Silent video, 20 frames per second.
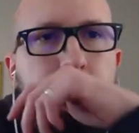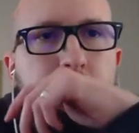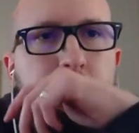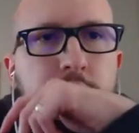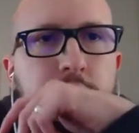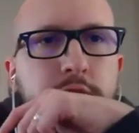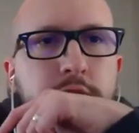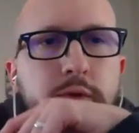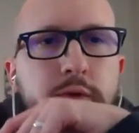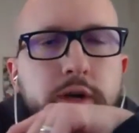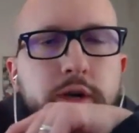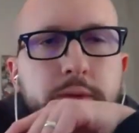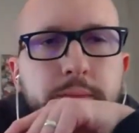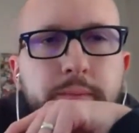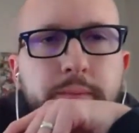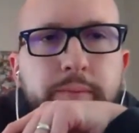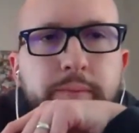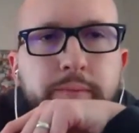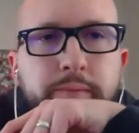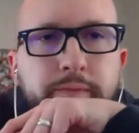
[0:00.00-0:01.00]
show you. I'll show
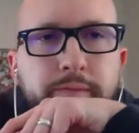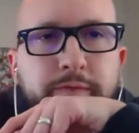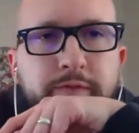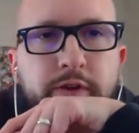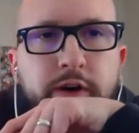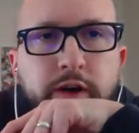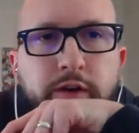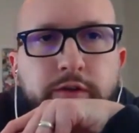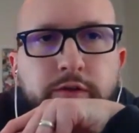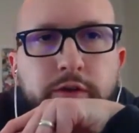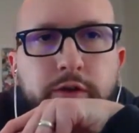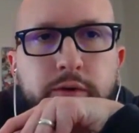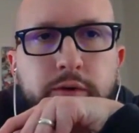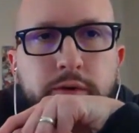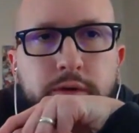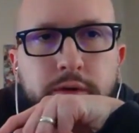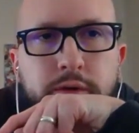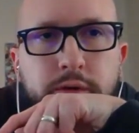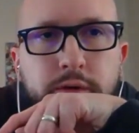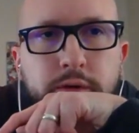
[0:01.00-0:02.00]
you
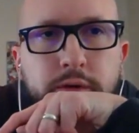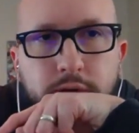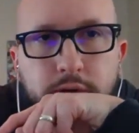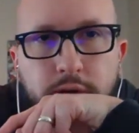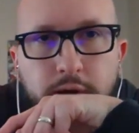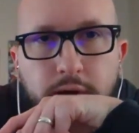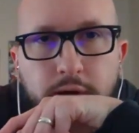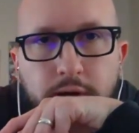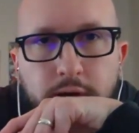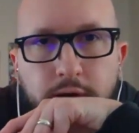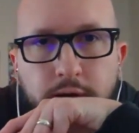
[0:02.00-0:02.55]
Frank Cho.